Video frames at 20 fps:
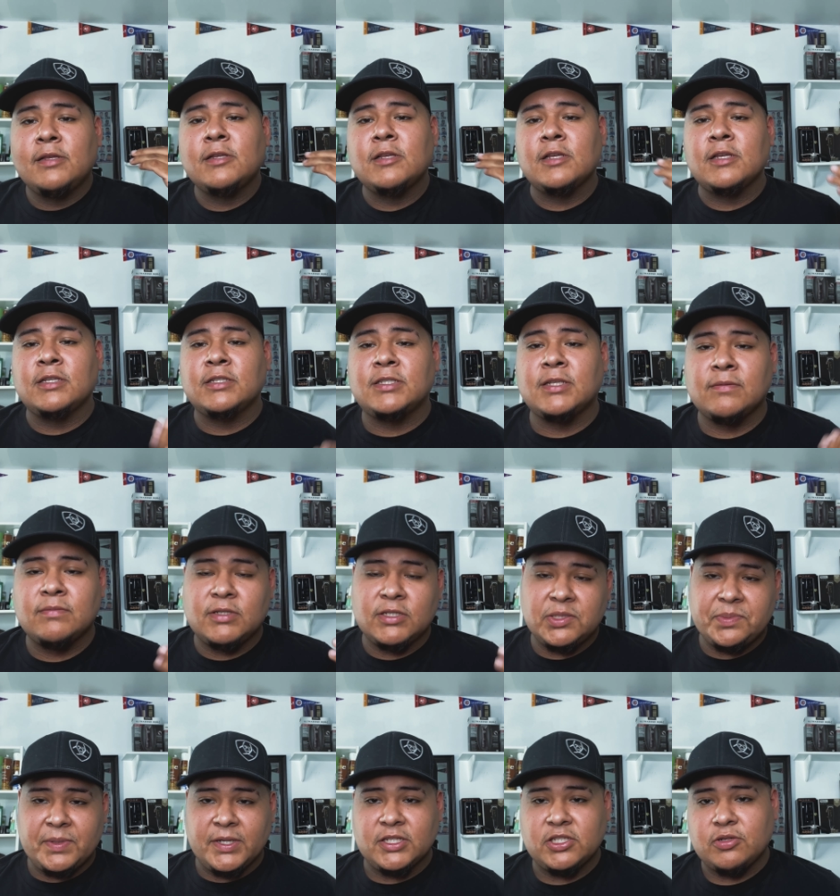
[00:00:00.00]
it's something
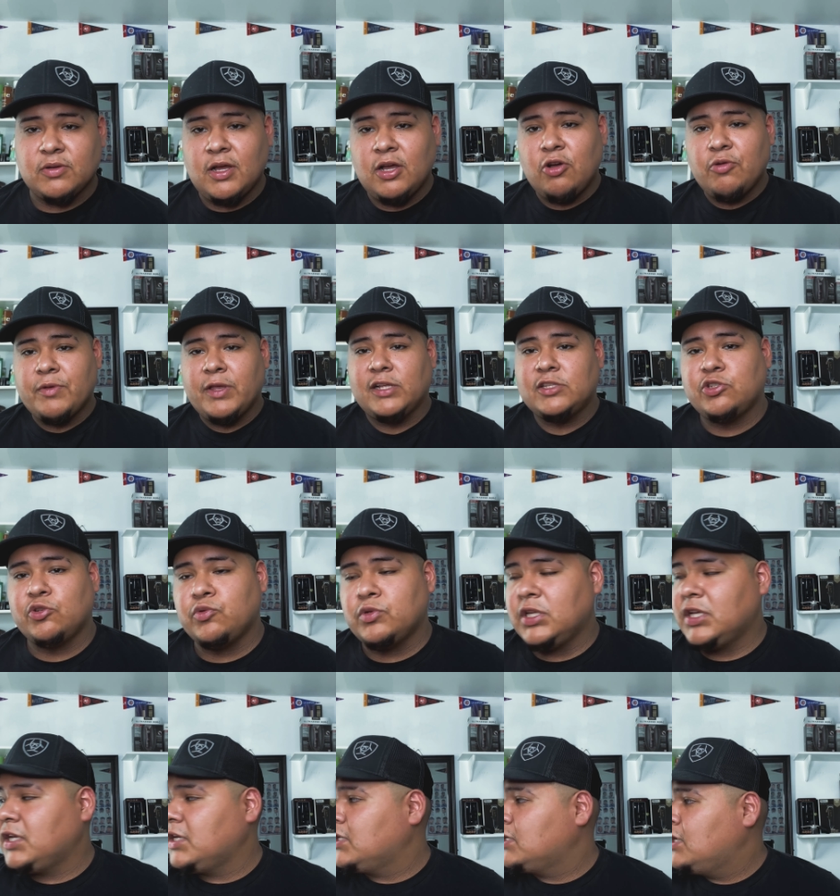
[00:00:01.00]
special. I hope y'all tune
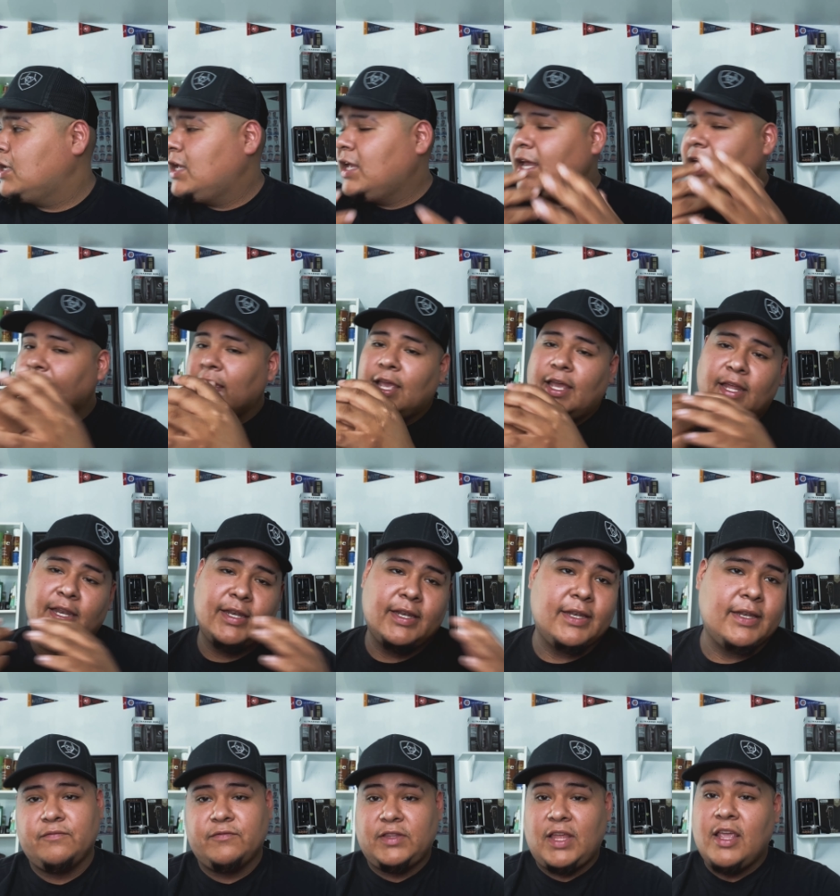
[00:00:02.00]
in
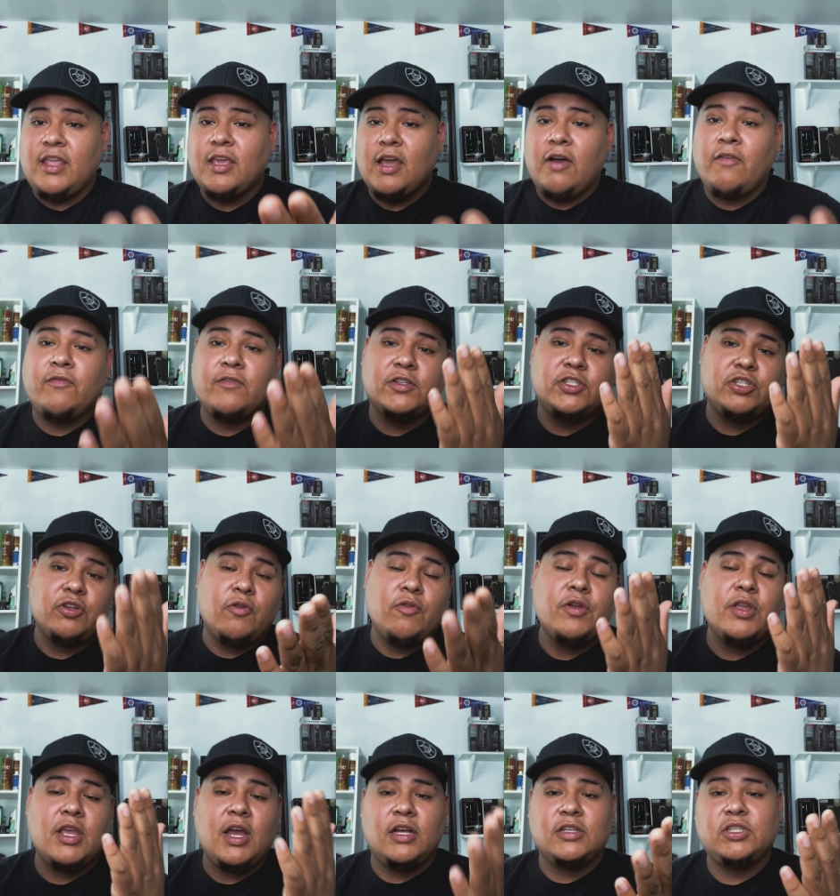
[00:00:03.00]
and thank y'all for
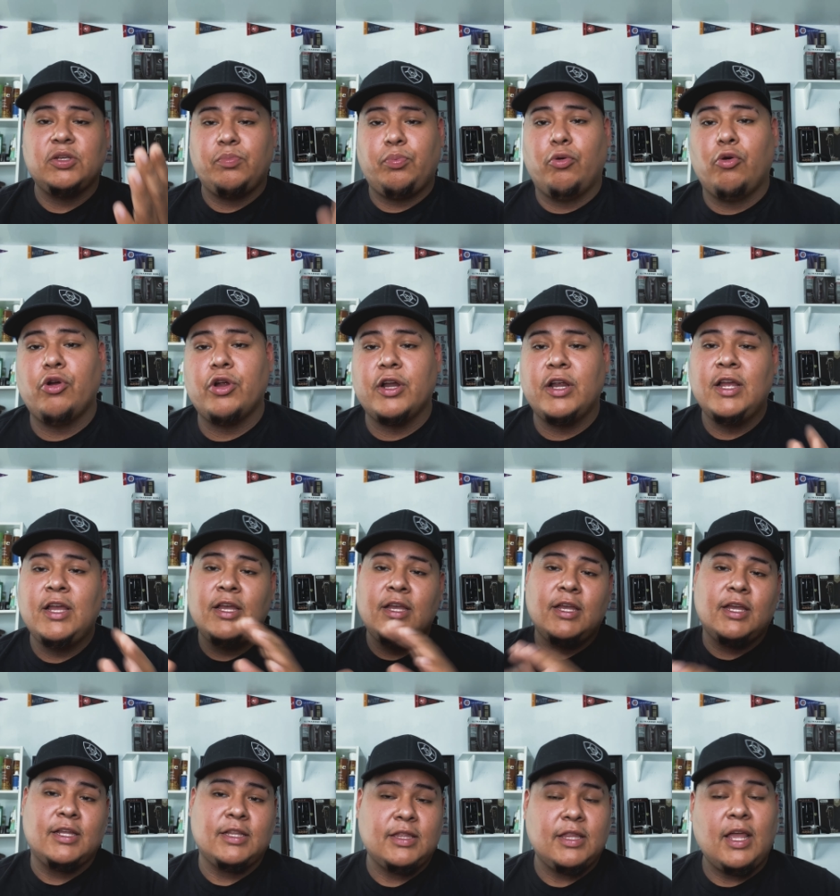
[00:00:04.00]
showing y'all support
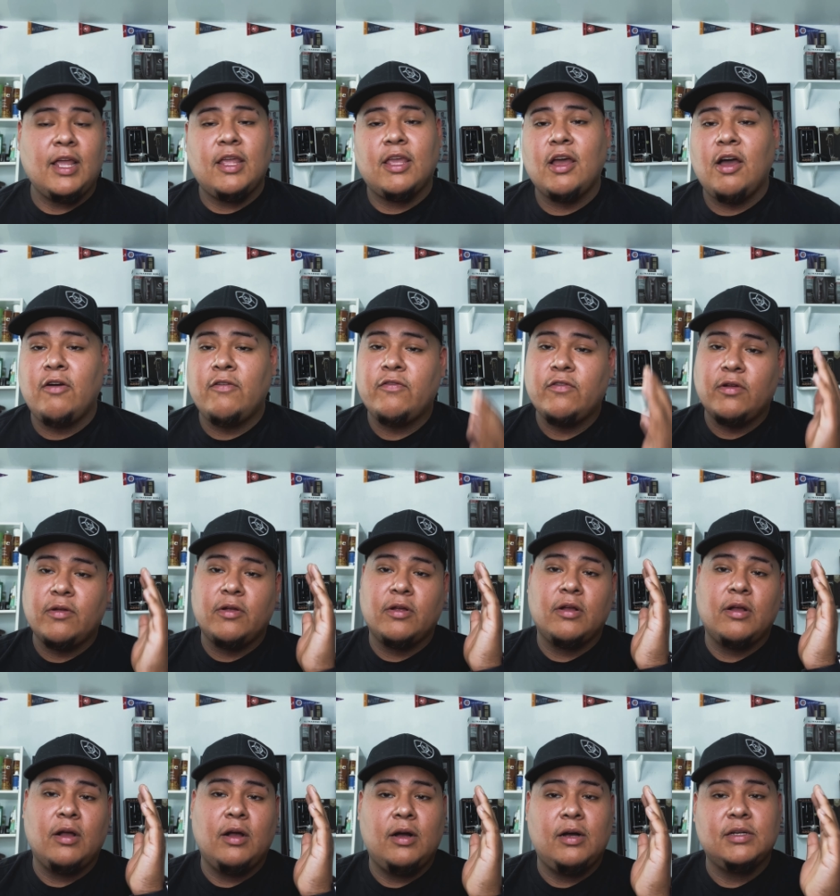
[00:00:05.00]
and thank y'all
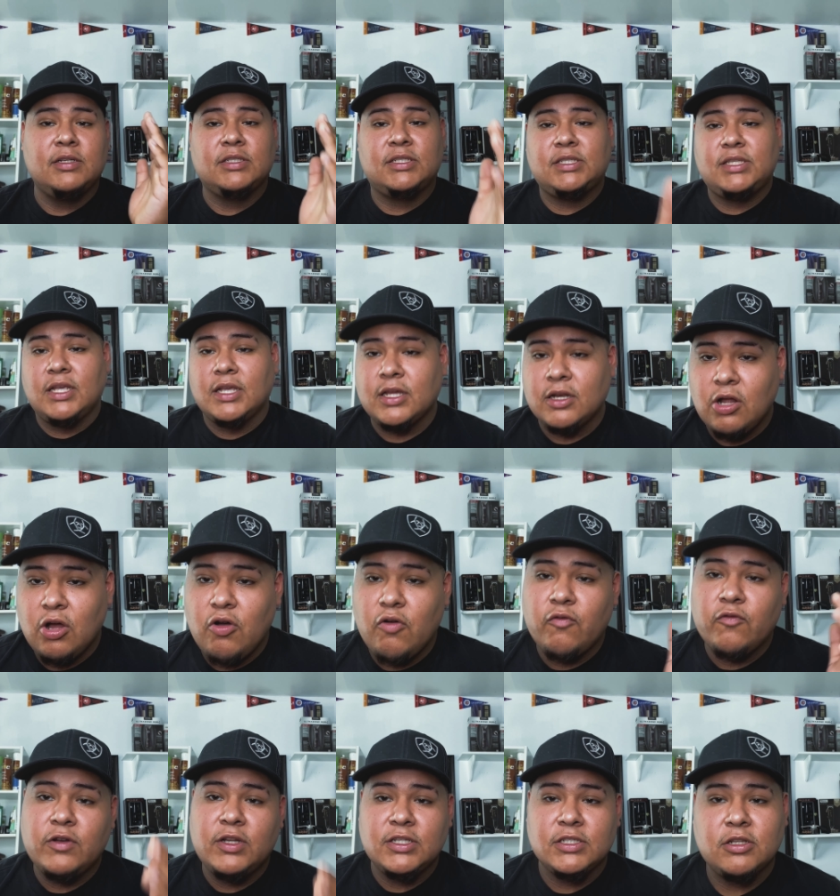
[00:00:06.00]
for sticking
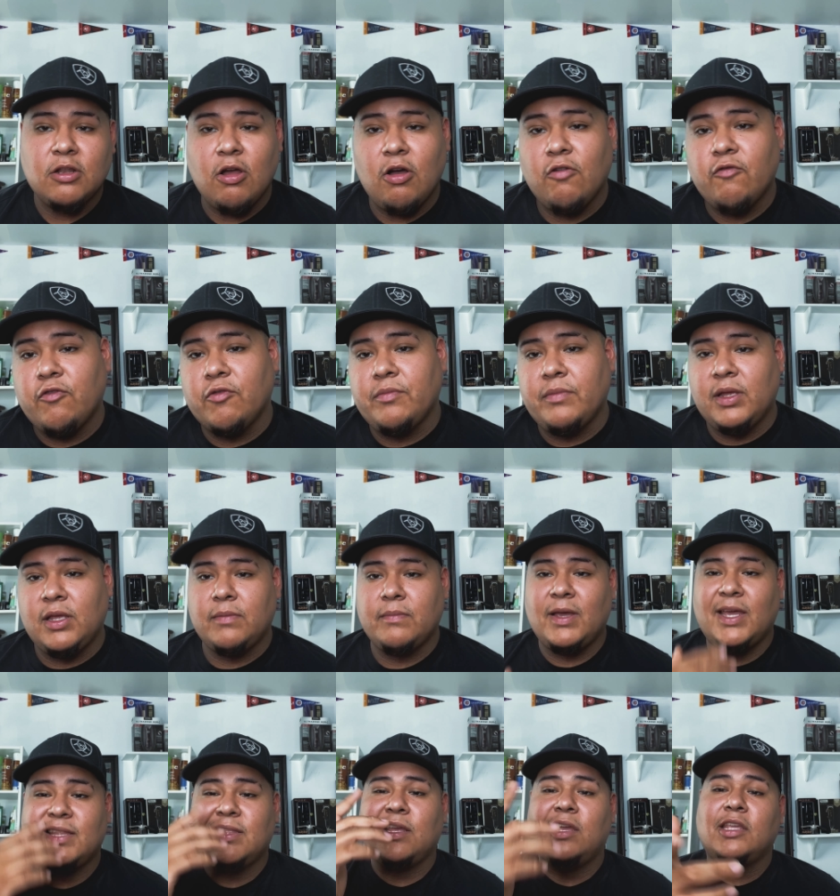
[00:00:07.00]
on this long for me,
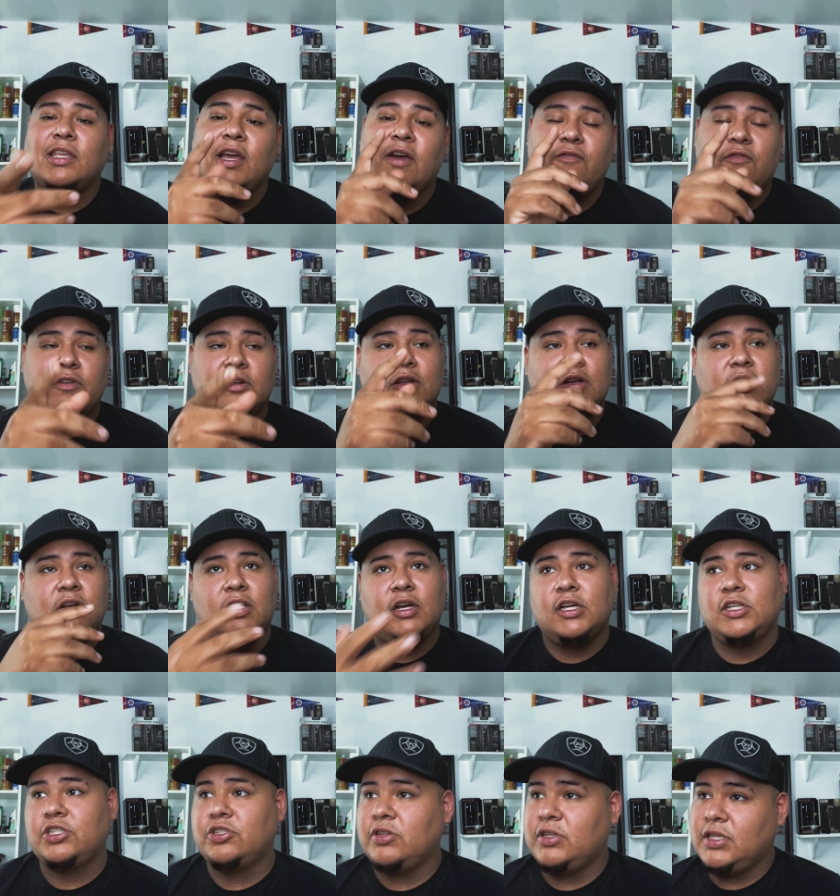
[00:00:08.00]
man. Thank y'all for the
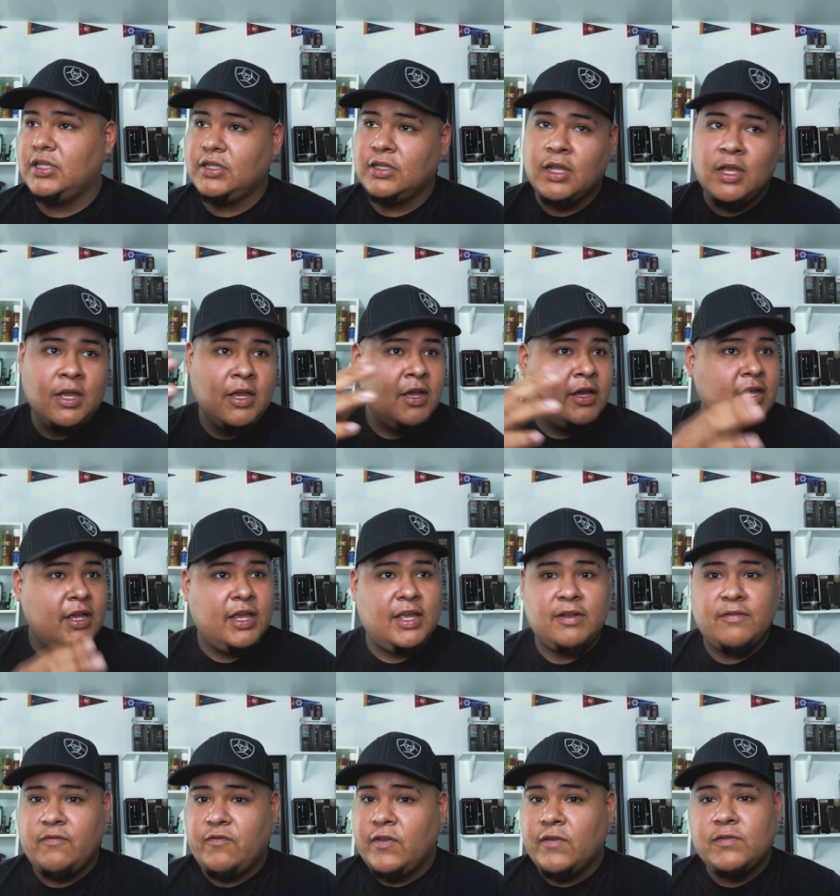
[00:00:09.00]

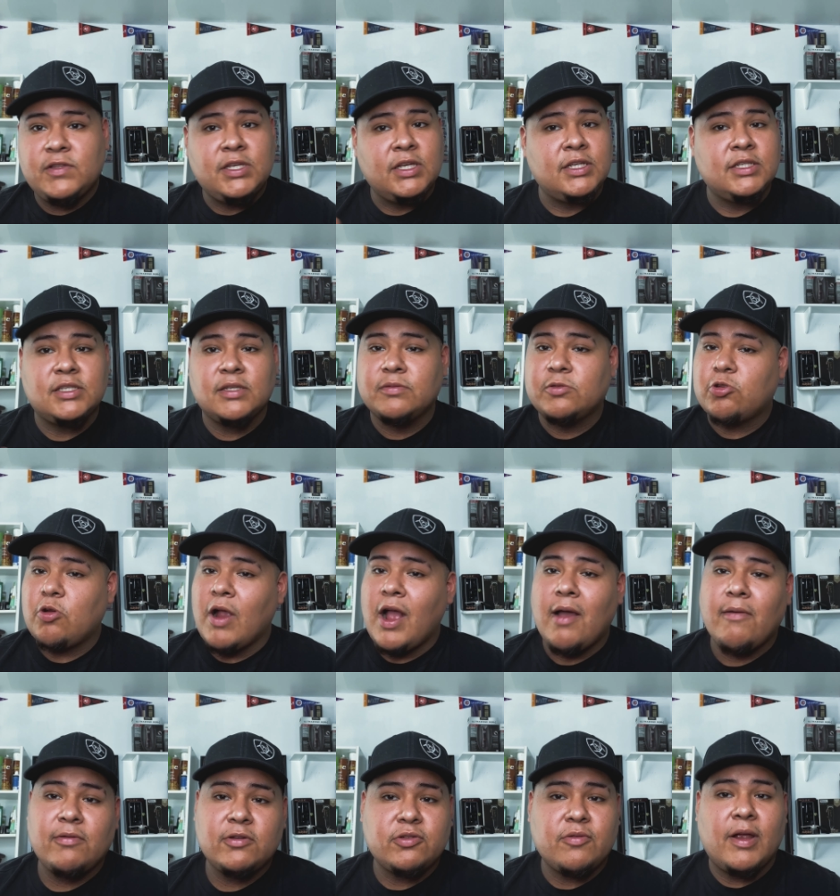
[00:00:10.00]
115
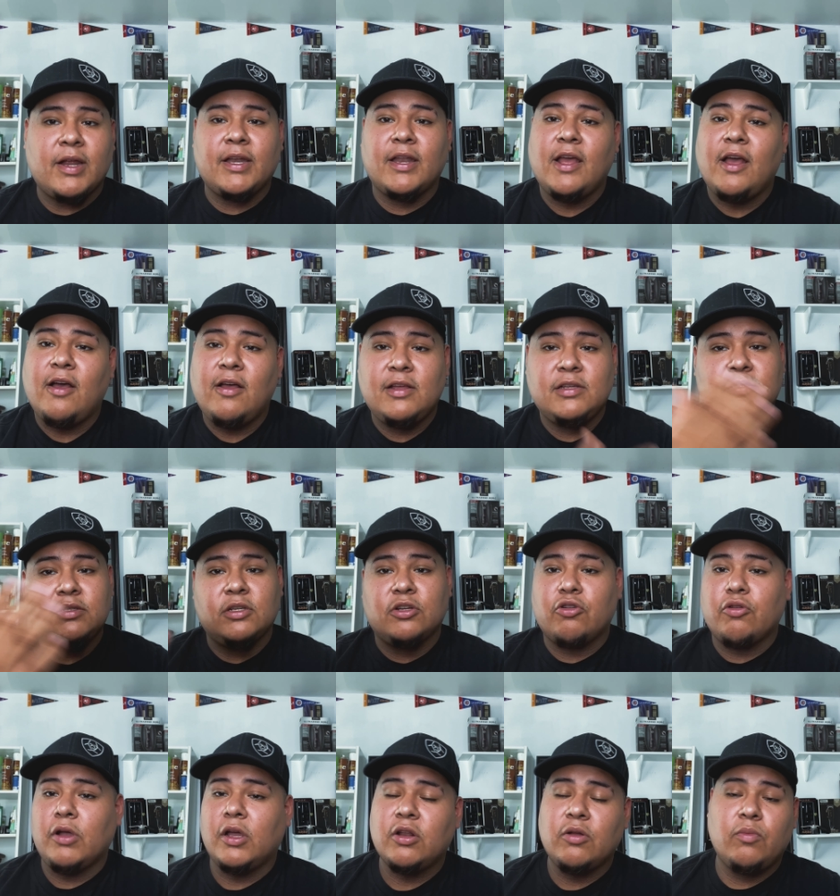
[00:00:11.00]
subscribers right now. It's
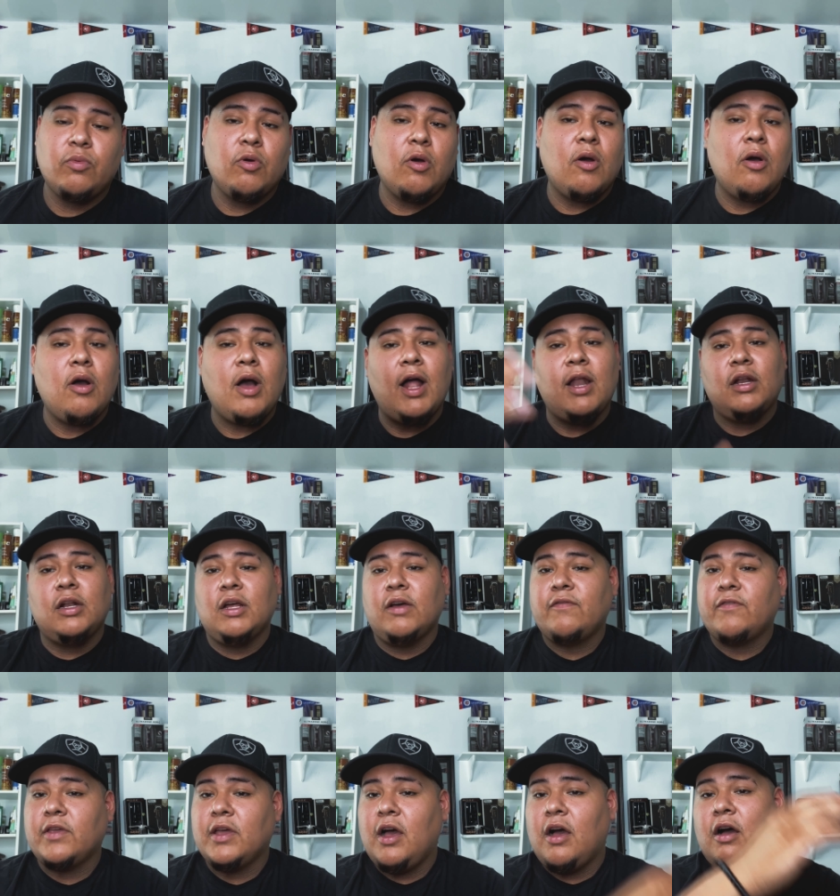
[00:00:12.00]
incredible. I
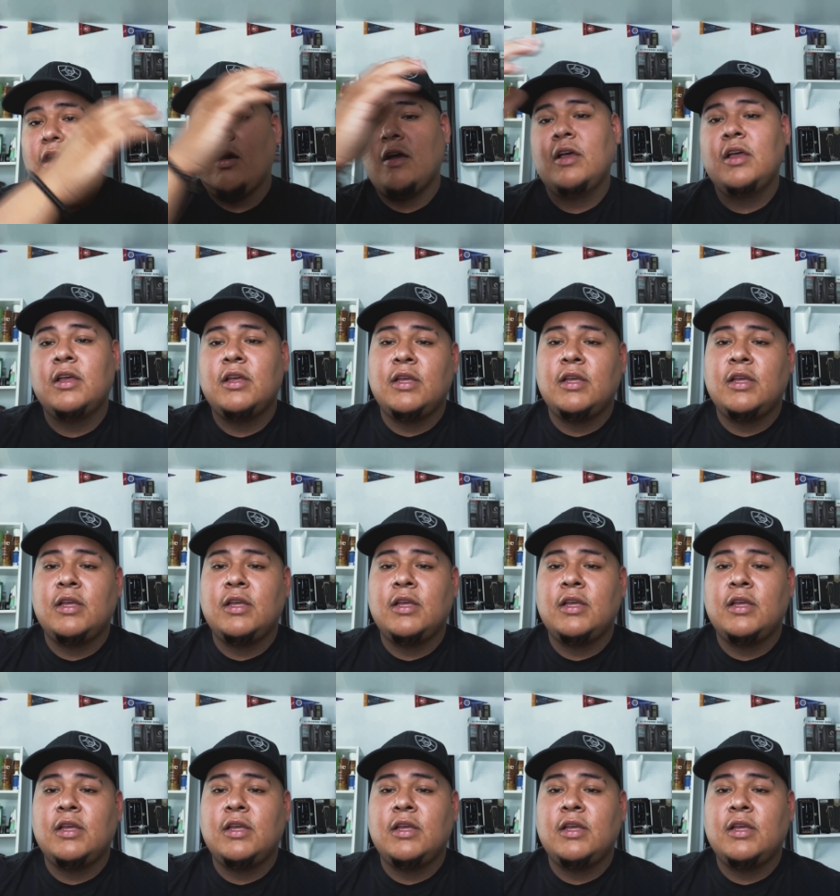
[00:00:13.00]
love y'all.